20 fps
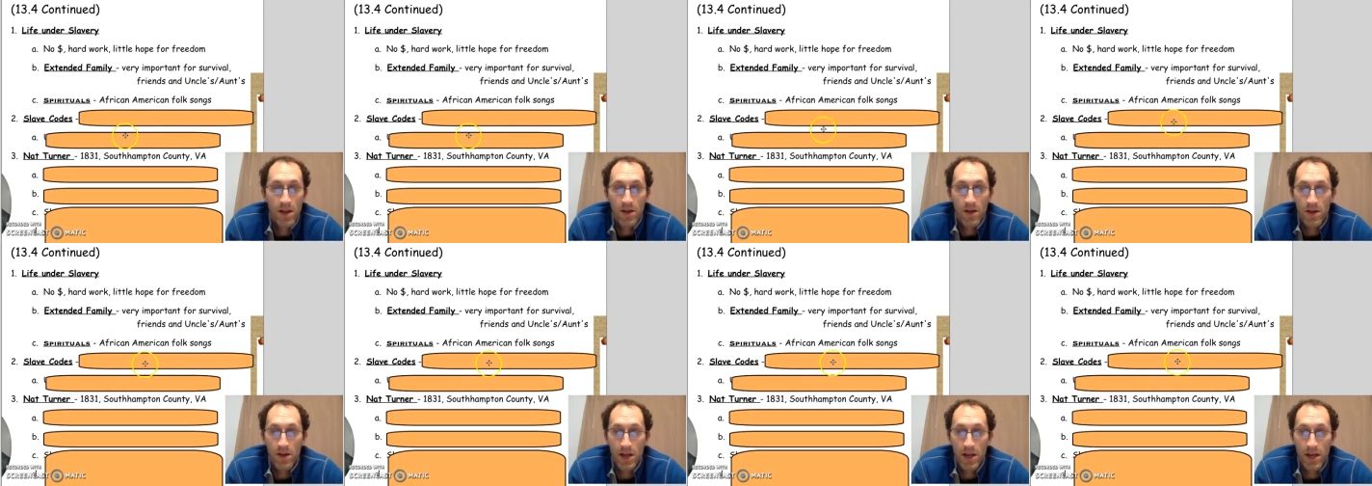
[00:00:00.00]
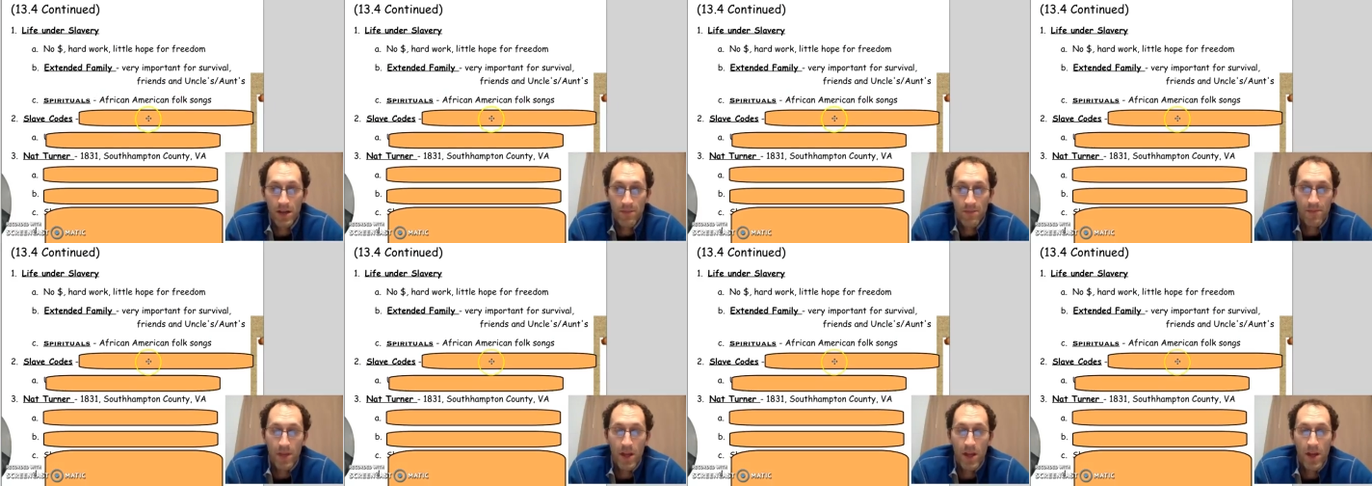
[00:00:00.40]
Okay?
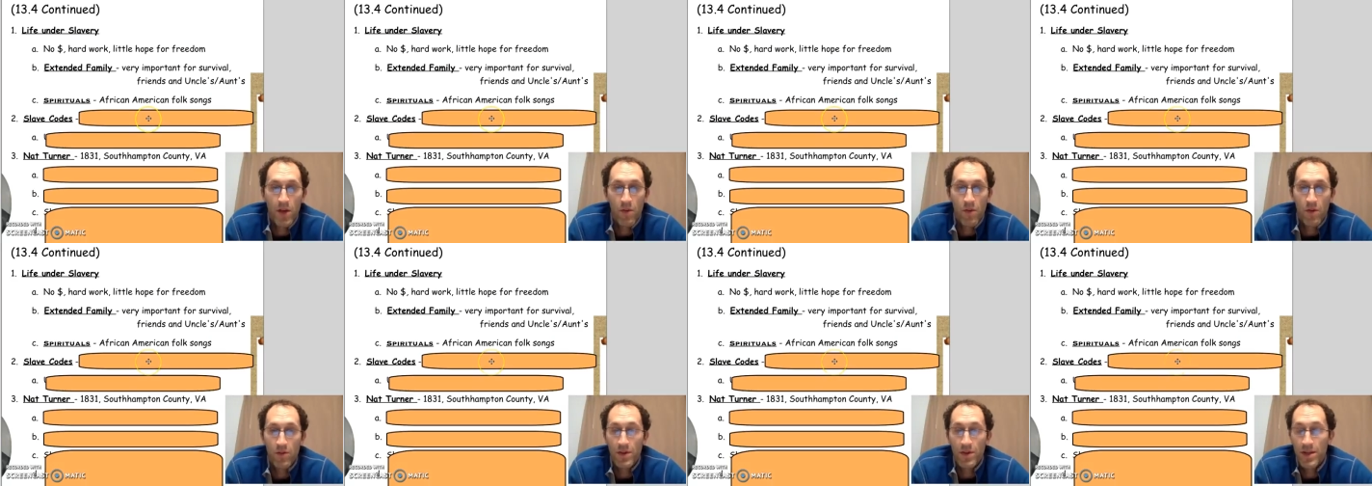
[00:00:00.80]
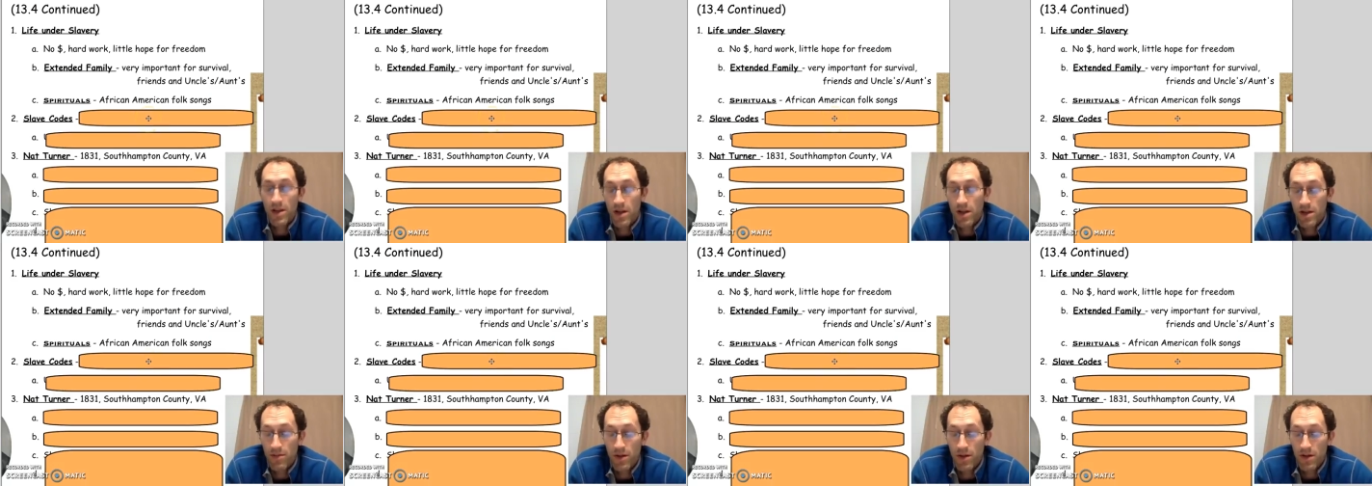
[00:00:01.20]
When we
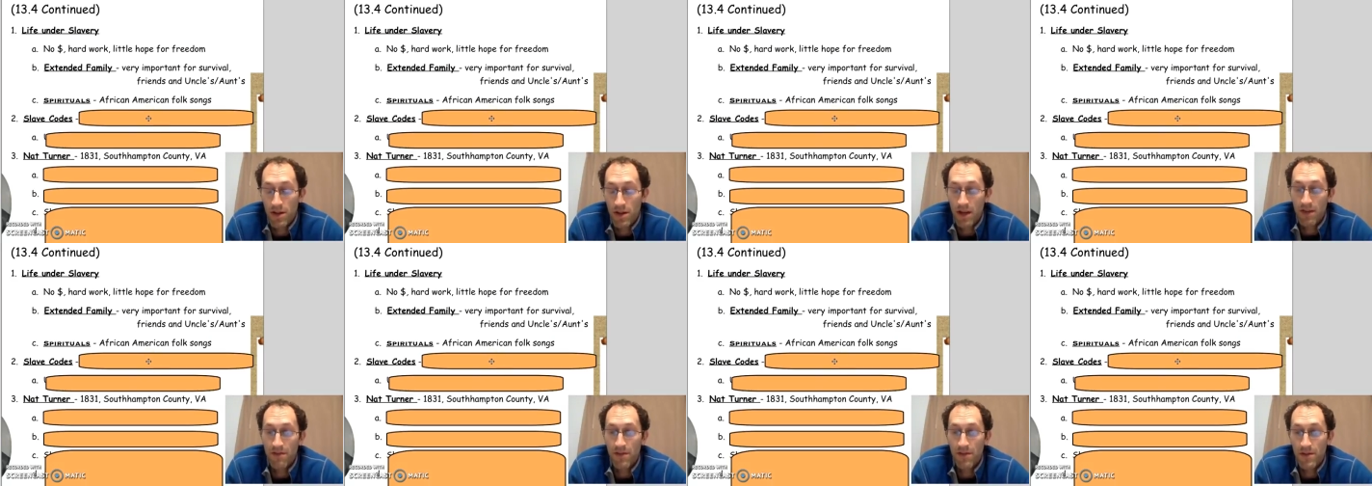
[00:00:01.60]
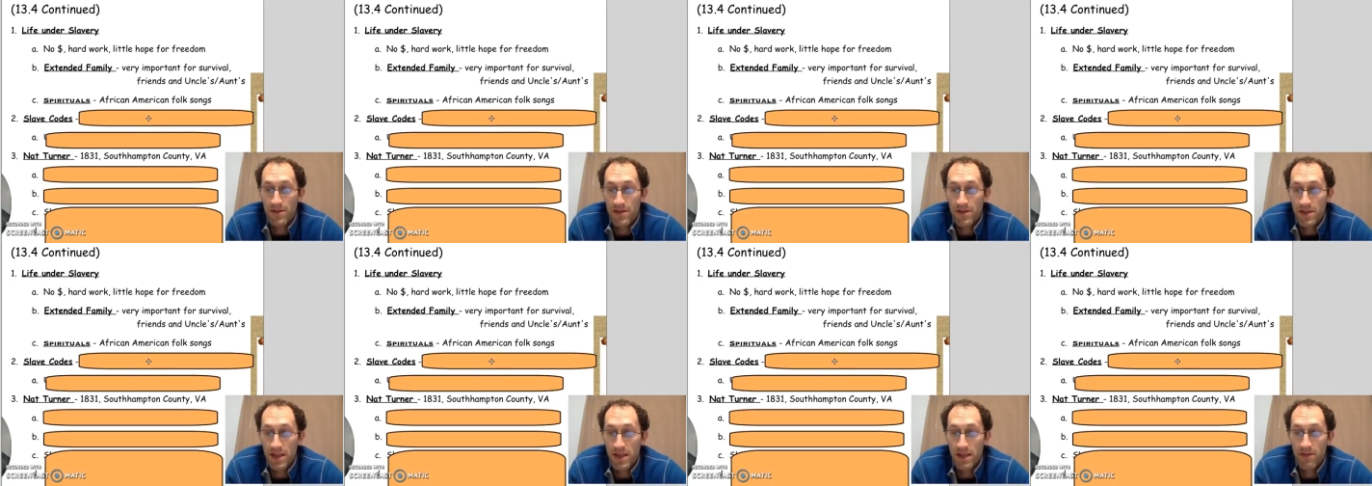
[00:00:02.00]
talk about life under
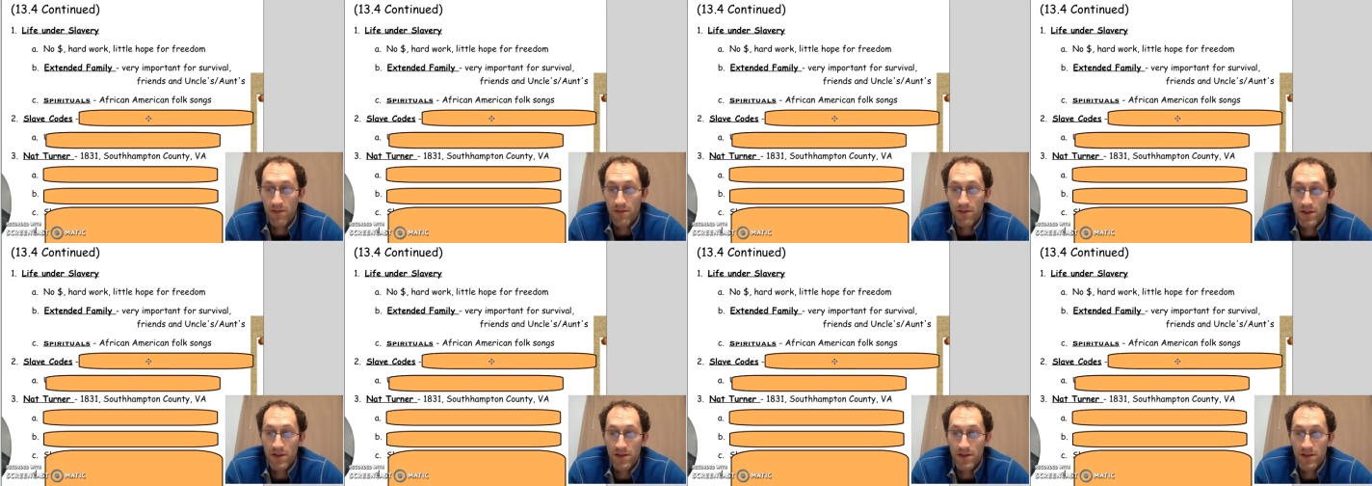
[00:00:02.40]
slavery,